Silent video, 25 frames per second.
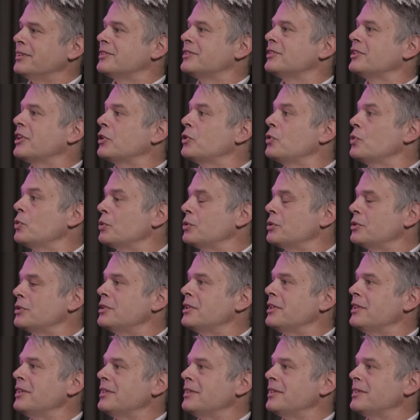
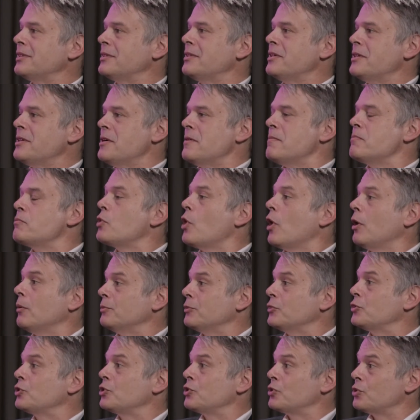security
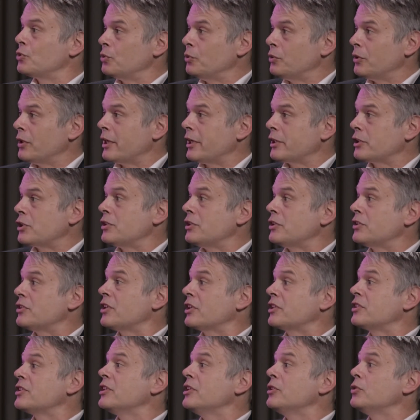problems to actually
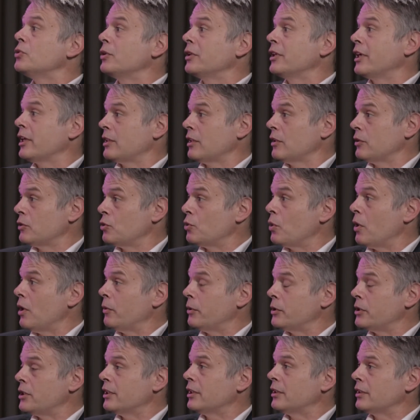succeed to get to
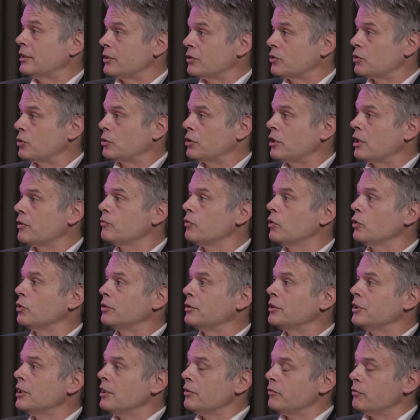our data. So
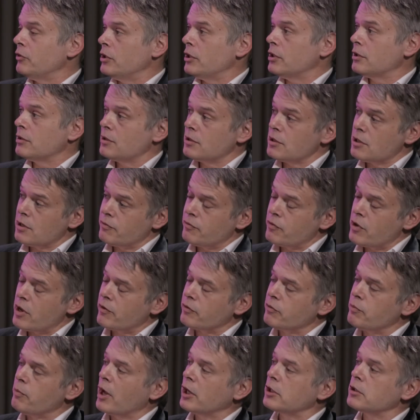therefore, if we
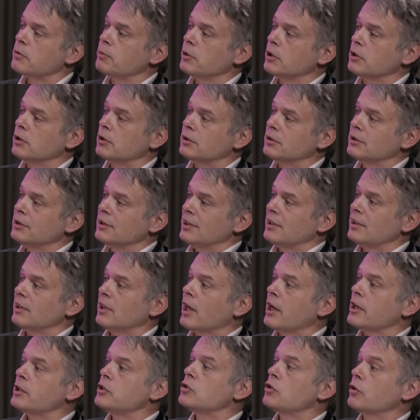have multiple
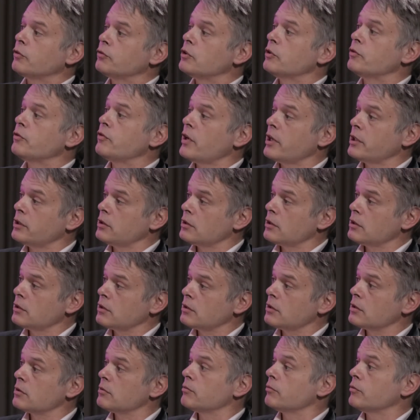lines of
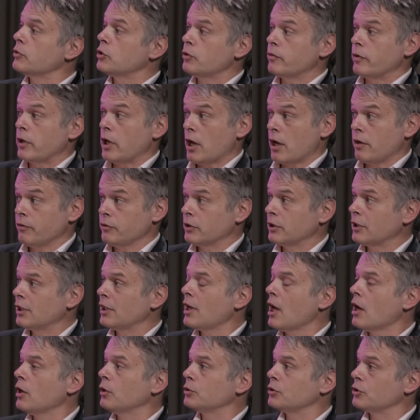defenses, which we have in
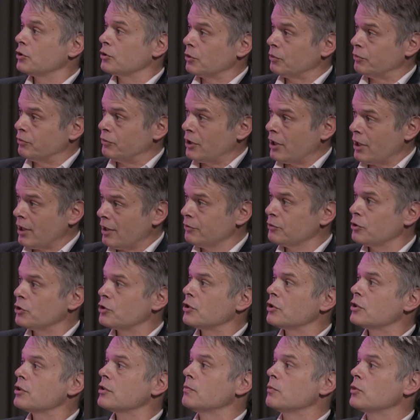cloud, so we have the
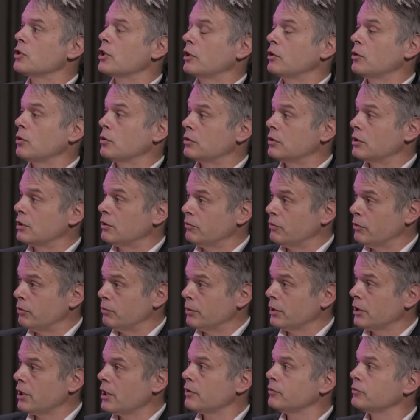system security, we
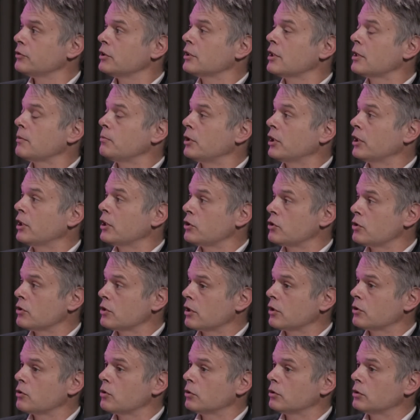will have the application
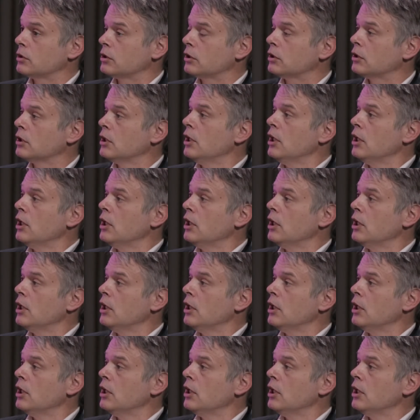security,